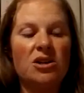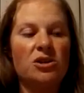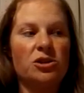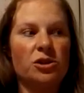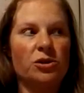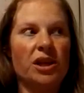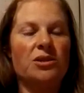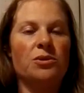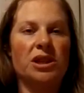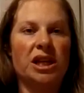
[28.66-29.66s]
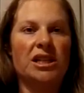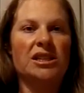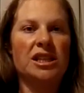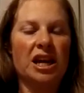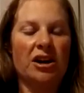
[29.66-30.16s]
So that's really kind of
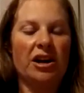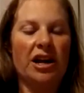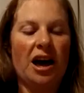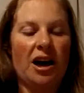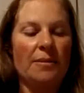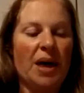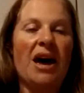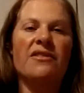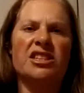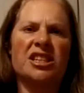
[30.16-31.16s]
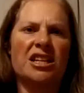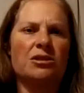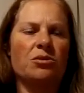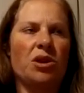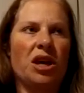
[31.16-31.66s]
scary. I haven't
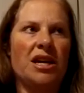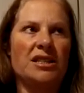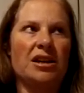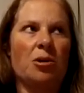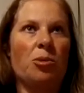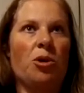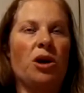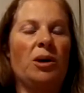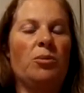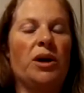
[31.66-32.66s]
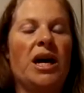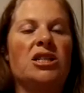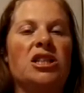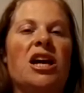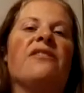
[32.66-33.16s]
discussed with you guys in our program. We
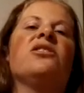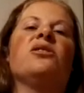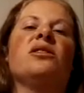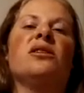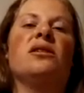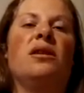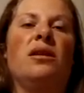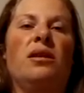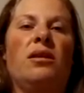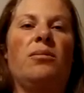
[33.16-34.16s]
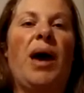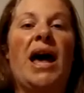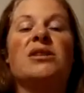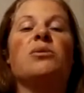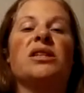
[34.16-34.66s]
actually have to
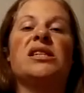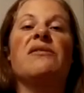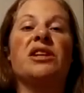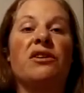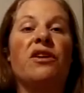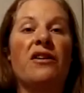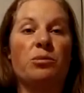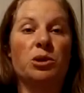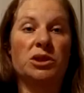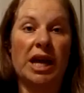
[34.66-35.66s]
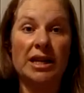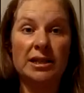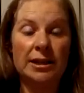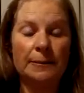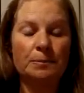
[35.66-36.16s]
pass with a
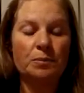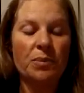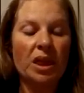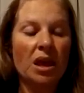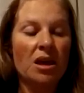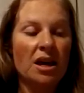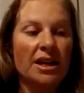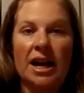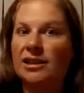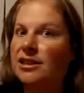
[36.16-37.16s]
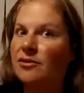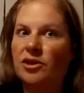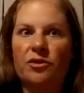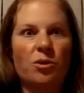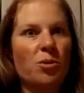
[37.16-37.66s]
75%, not a
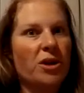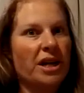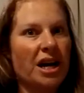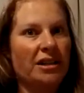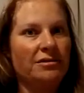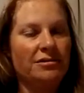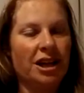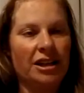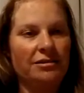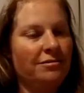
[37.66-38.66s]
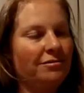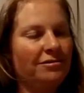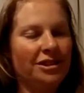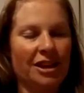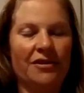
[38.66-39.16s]
74.99,
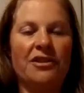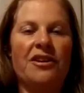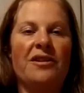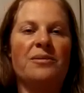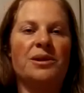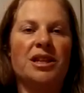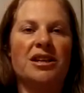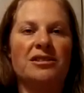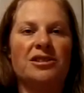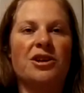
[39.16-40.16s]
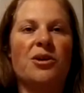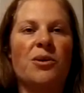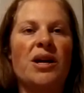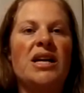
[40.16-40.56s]
75%. So